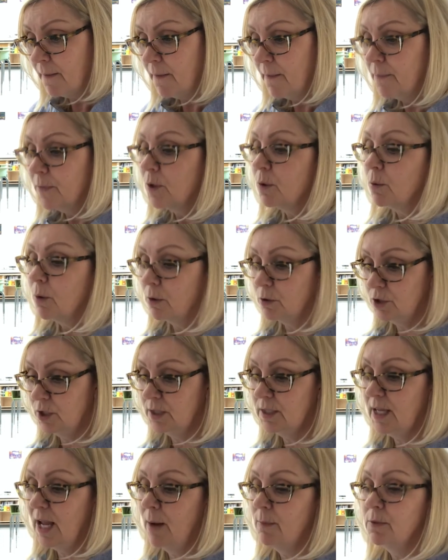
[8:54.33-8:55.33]
The
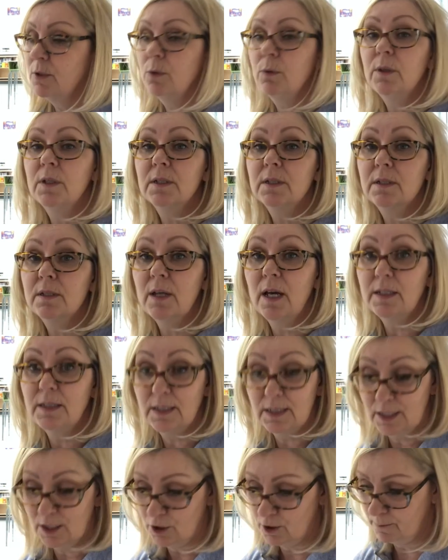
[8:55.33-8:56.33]
roaches came to a
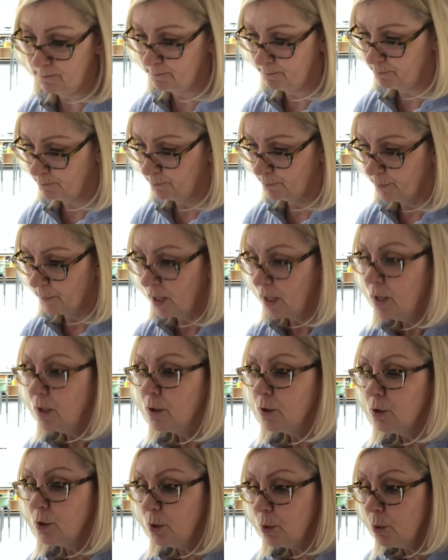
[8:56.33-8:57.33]
decision.
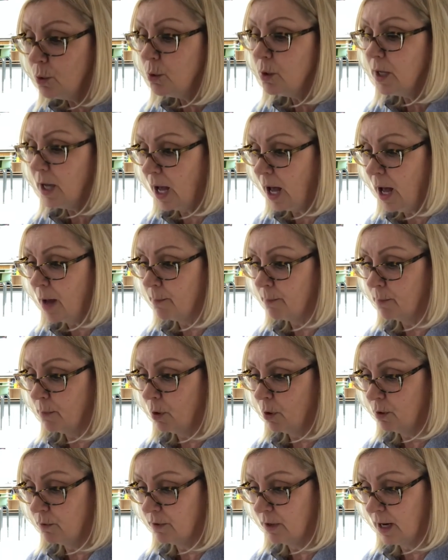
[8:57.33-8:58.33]
You come,
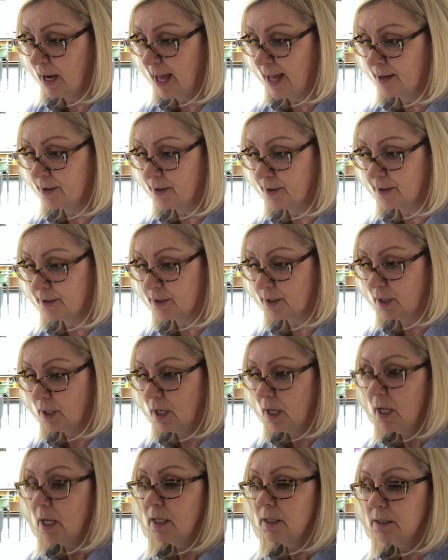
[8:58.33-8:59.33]
Overlanders.
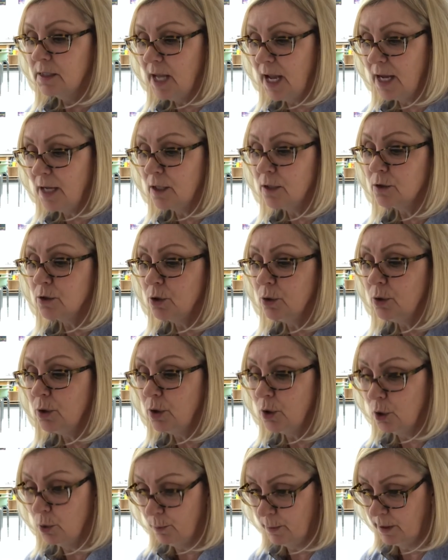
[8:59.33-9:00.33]
Take 2
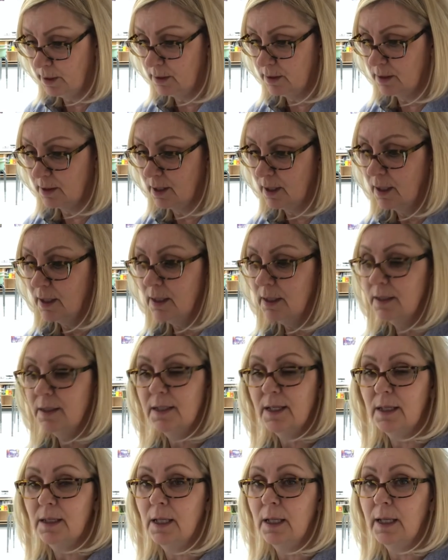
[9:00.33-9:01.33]
humans,
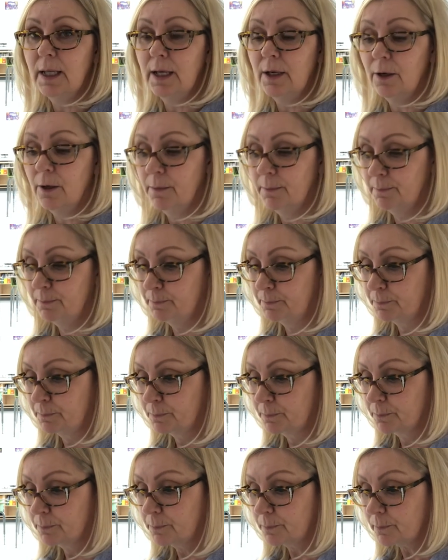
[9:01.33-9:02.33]
said the leader.
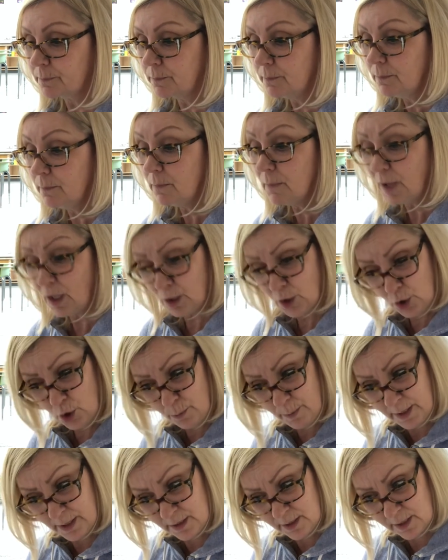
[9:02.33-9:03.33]

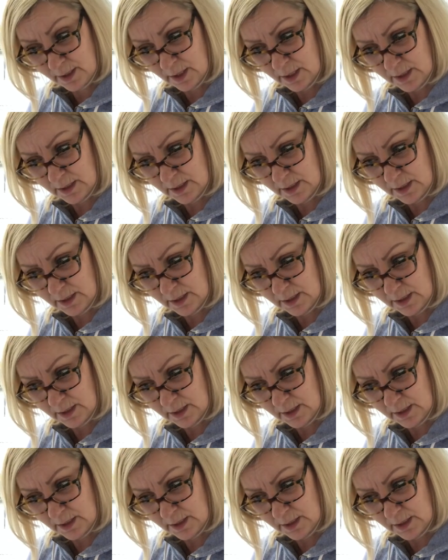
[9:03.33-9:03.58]
Humans?